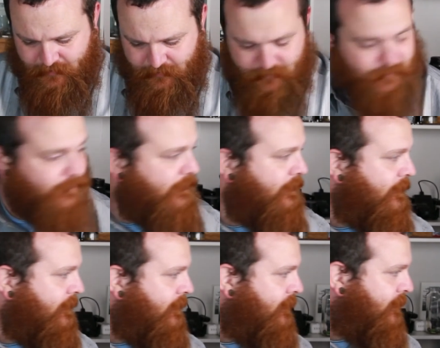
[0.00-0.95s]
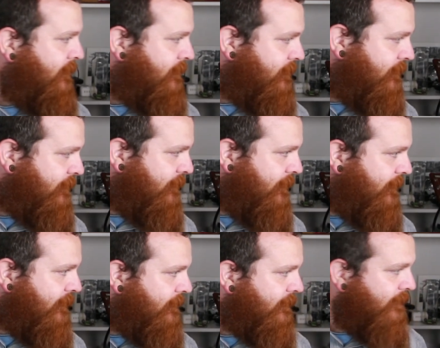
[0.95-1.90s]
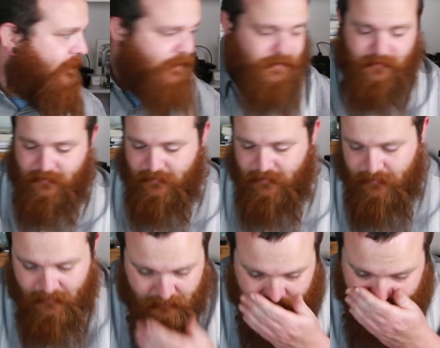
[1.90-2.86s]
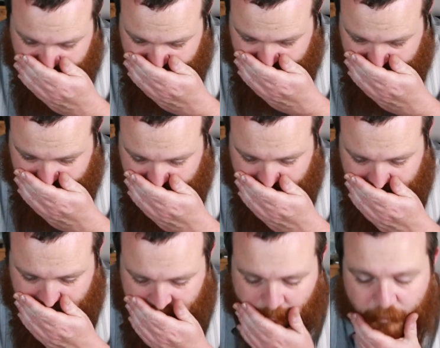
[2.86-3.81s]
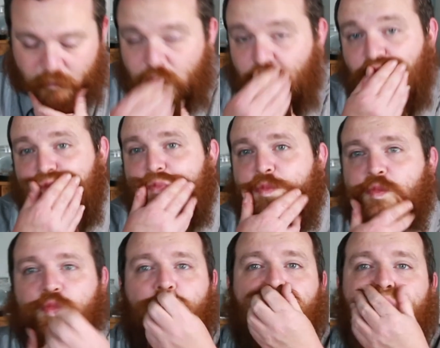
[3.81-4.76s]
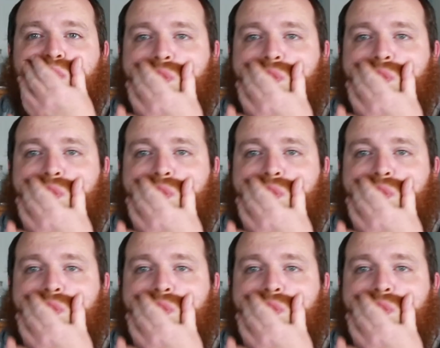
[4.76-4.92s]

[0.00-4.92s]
(silence)